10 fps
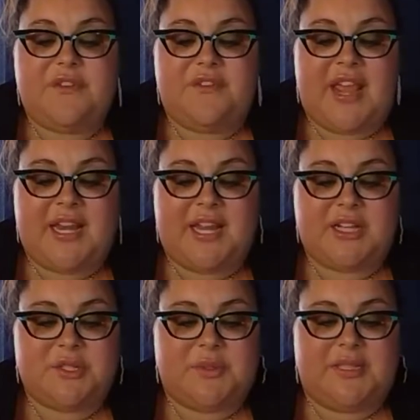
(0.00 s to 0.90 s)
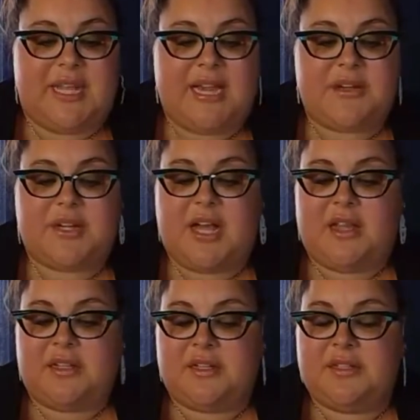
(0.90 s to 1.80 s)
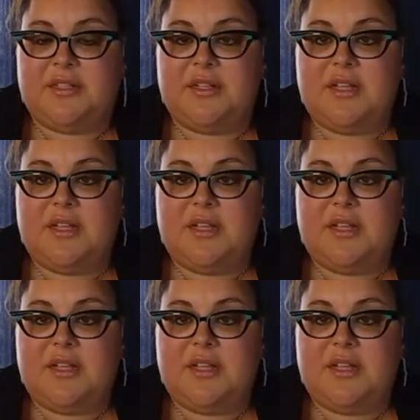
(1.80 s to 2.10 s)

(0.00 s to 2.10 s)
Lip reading: fading to a lighter color